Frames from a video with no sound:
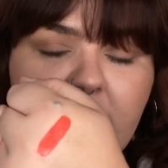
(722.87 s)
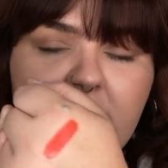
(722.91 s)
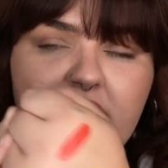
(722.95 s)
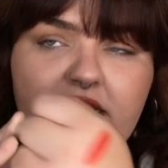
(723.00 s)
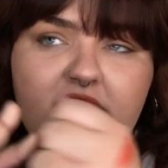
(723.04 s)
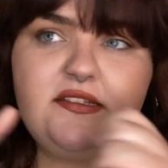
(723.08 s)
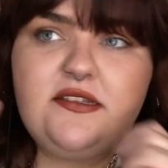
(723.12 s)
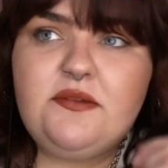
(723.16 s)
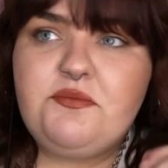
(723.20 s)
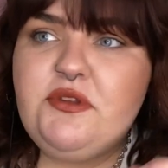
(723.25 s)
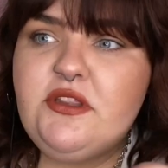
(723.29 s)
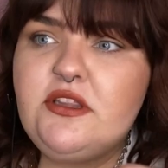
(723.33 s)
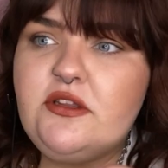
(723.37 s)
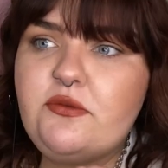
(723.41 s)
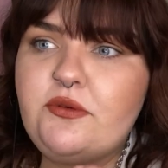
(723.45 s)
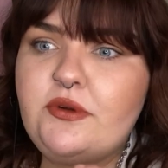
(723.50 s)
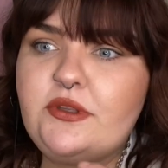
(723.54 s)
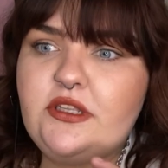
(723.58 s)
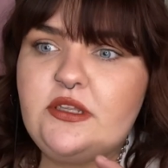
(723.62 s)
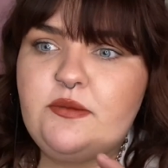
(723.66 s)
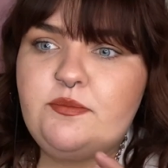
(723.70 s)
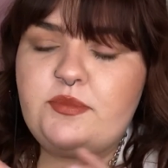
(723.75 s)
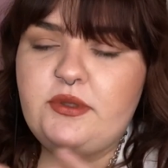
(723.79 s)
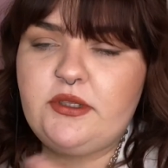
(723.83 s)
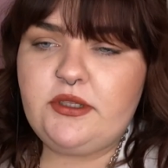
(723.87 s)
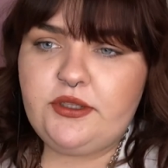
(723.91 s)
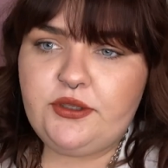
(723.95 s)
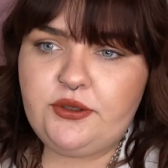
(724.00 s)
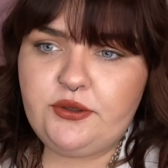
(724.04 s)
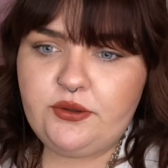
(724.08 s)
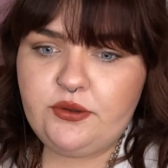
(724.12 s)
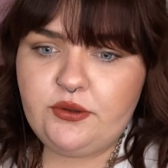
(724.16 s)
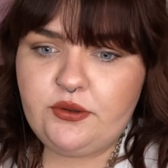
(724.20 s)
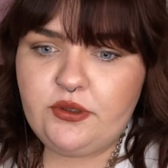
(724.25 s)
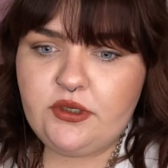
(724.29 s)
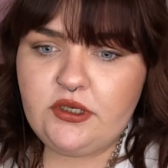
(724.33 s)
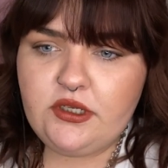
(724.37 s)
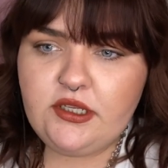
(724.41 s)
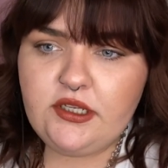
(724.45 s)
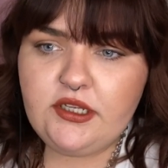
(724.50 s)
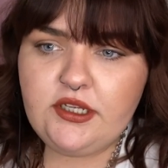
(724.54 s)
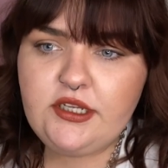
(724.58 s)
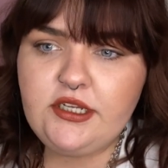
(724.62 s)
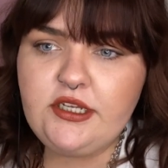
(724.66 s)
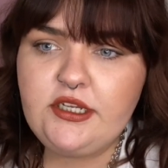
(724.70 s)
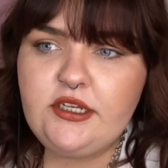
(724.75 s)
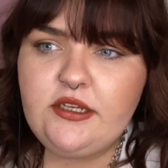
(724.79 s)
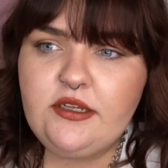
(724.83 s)
Some of the really blue
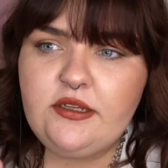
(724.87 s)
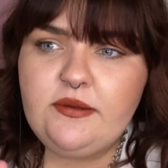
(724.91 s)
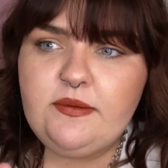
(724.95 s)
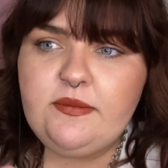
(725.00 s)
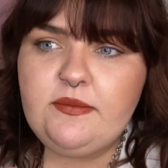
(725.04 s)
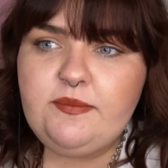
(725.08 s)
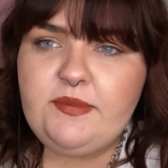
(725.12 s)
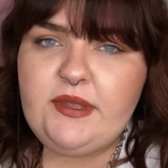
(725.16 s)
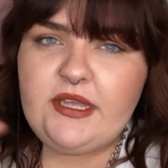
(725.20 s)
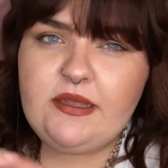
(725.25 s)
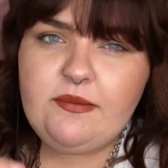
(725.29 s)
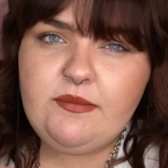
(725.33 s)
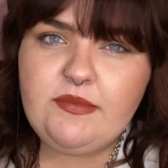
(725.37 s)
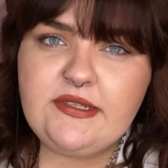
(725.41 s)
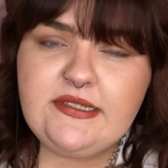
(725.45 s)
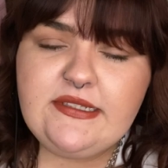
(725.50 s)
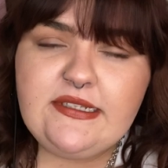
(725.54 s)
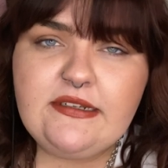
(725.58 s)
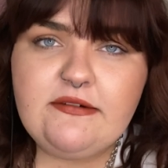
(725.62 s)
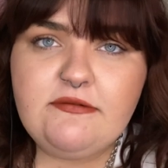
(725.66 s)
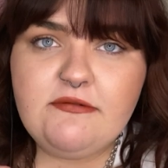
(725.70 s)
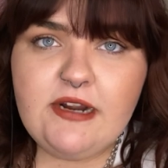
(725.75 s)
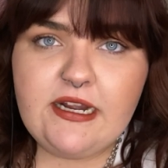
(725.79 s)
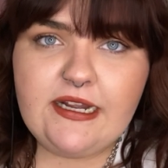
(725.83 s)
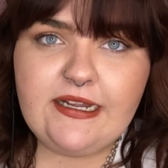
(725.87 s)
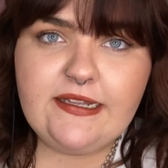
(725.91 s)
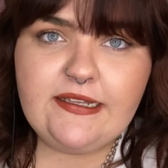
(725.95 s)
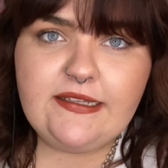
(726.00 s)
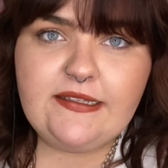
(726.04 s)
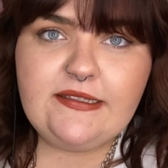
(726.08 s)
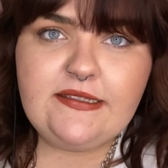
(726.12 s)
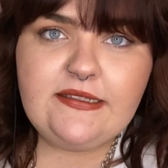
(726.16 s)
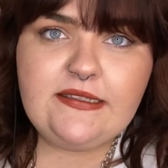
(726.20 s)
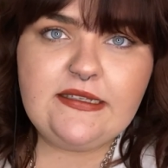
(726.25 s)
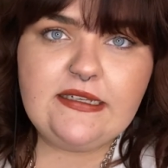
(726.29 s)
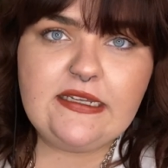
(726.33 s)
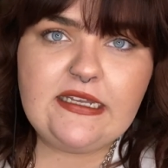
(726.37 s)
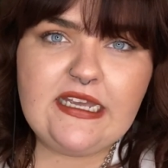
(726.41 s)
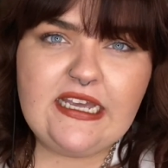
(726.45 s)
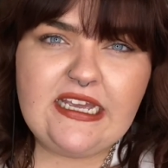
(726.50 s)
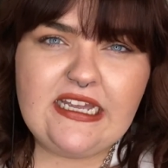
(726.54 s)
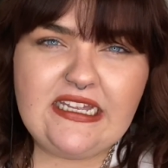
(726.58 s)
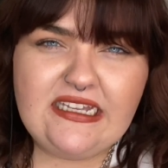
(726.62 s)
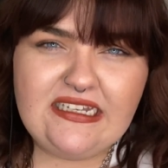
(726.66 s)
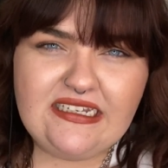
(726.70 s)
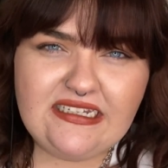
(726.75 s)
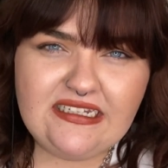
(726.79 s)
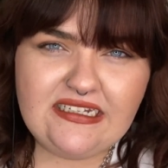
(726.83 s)
pigmented reds
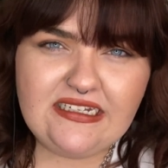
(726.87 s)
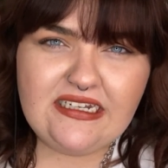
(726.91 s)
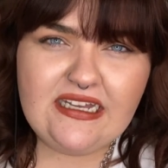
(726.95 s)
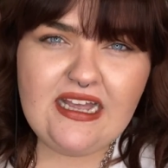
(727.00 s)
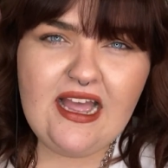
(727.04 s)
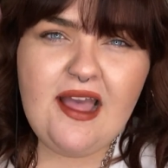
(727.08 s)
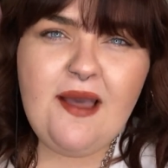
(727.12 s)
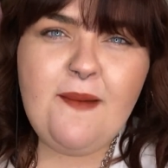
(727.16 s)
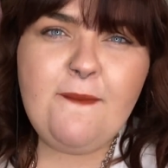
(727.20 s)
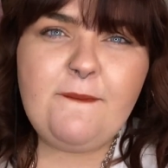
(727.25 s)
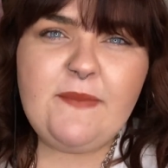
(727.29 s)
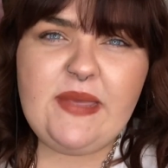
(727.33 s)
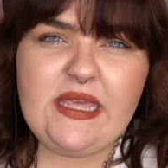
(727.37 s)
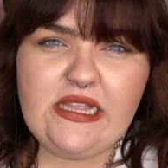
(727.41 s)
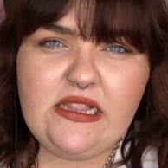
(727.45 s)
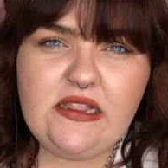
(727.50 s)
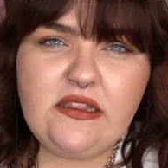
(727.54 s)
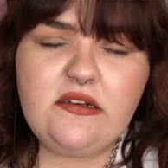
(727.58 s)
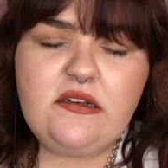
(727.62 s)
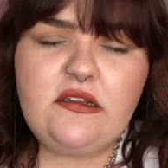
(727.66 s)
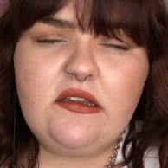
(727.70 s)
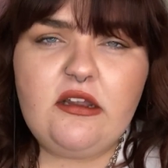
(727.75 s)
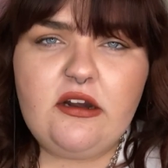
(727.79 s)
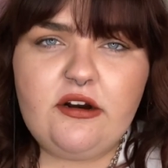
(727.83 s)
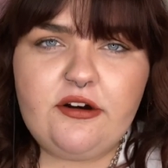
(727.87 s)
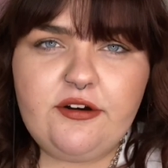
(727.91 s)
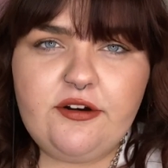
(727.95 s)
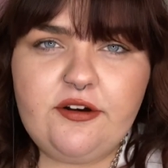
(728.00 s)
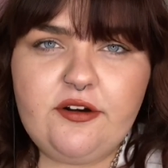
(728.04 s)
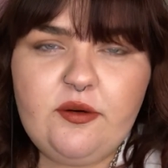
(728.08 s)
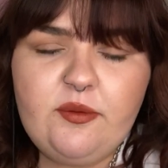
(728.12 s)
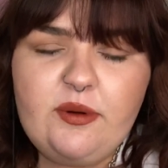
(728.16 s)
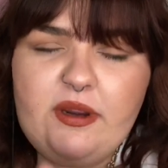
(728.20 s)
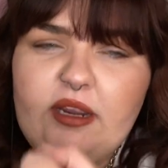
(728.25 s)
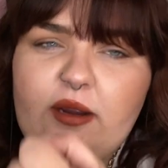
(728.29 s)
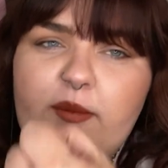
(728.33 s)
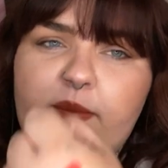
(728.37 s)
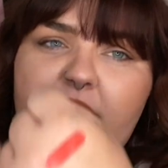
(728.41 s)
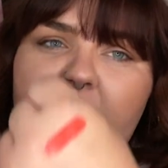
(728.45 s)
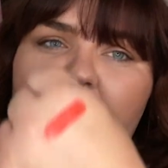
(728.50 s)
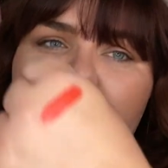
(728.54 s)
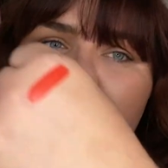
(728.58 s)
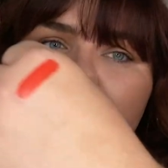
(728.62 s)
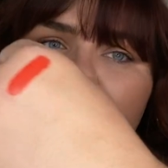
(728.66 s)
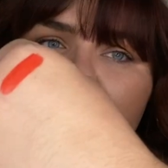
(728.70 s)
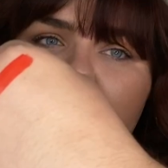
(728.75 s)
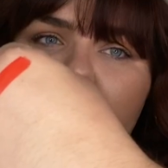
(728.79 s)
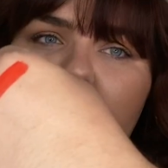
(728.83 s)
can be a little harder to wear, but I
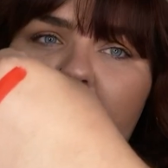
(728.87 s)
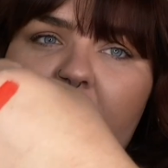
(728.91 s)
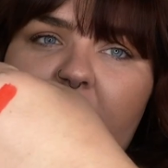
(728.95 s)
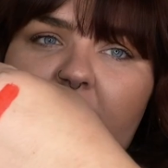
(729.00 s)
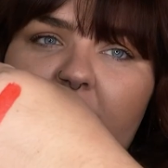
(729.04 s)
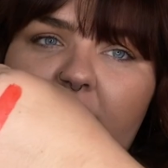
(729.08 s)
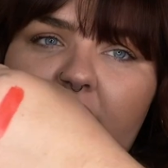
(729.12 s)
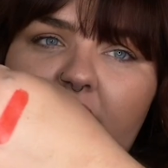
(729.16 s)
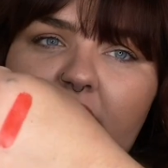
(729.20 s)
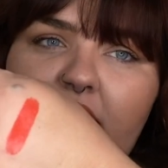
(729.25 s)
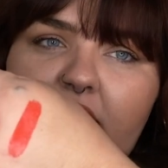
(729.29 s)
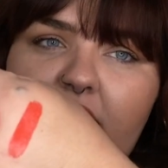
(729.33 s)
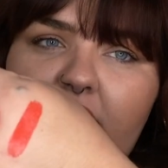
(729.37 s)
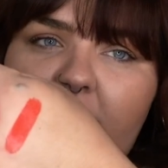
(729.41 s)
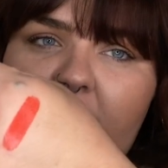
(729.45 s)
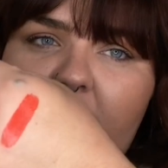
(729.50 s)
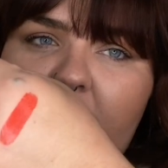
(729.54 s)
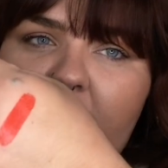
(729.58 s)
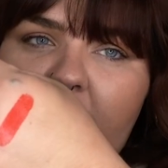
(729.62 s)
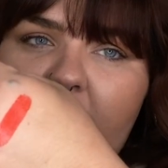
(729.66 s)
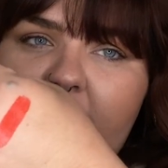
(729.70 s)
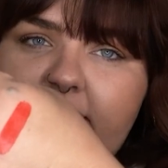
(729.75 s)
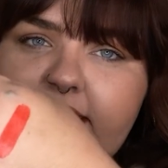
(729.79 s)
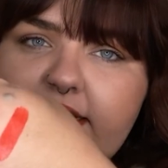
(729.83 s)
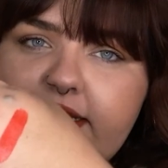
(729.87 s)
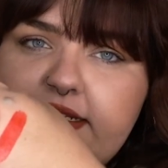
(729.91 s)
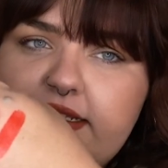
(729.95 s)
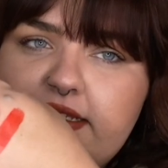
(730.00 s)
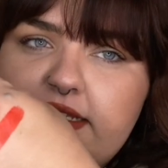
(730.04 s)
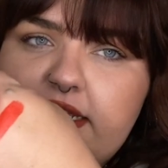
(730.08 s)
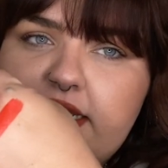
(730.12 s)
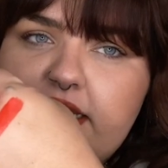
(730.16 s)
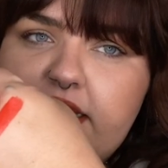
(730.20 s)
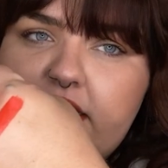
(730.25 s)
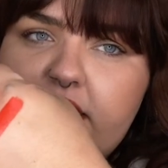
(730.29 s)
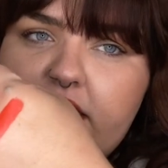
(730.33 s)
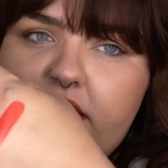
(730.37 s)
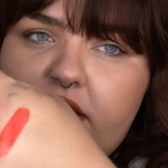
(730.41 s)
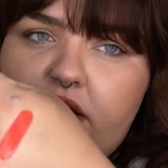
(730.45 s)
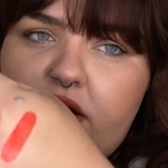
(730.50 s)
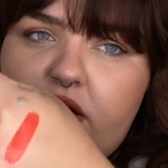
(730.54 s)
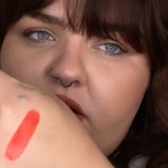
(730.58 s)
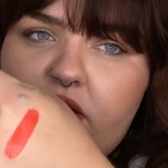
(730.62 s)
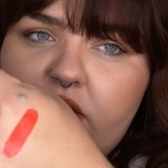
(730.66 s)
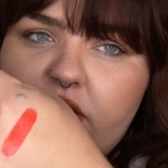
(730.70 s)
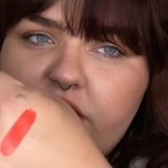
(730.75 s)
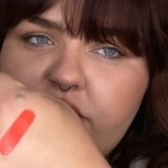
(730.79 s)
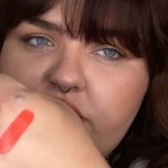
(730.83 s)
think a nice like
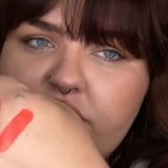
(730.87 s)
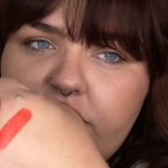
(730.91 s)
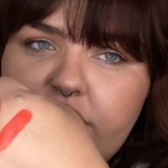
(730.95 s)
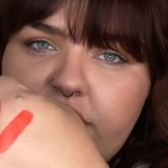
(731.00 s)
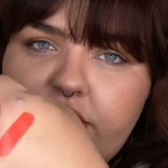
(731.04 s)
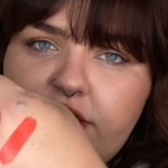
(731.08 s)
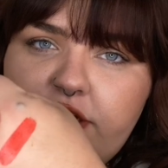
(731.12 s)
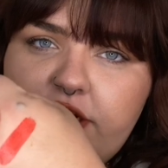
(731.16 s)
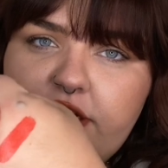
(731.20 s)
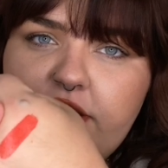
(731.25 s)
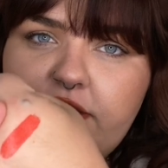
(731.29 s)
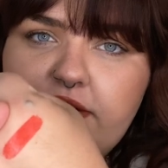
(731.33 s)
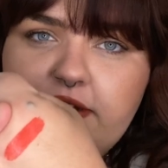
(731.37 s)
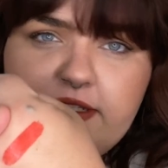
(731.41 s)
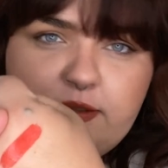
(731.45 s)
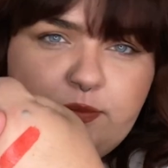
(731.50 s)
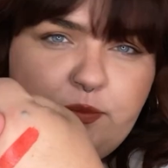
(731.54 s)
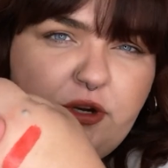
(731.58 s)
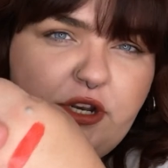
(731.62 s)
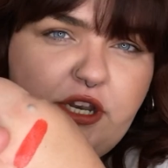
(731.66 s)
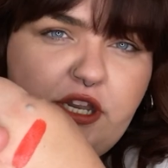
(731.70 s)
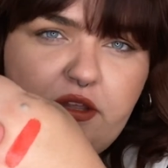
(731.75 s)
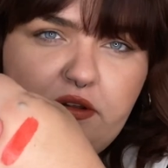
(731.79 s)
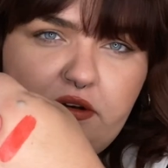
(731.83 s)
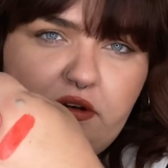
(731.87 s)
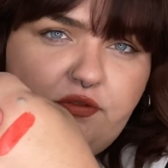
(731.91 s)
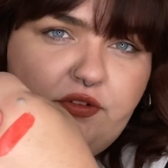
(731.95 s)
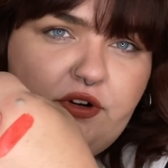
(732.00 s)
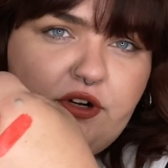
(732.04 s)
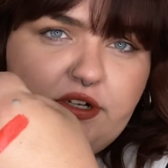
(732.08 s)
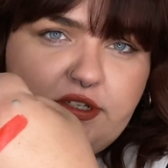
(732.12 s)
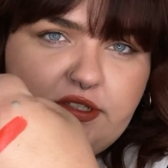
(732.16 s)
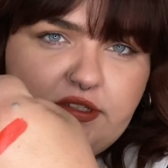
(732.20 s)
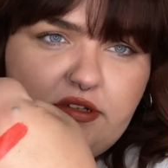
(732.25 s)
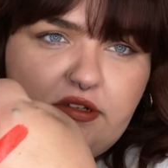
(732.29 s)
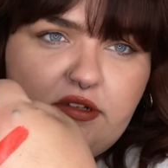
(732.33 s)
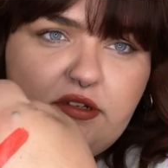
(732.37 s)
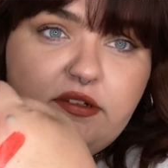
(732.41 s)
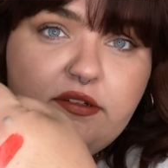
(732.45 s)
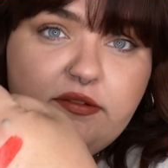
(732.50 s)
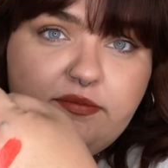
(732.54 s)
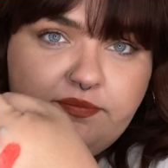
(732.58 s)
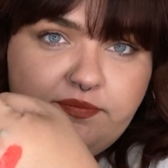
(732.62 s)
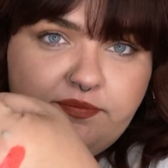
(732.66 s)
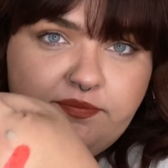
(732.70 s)
orange undertone is pretty universal.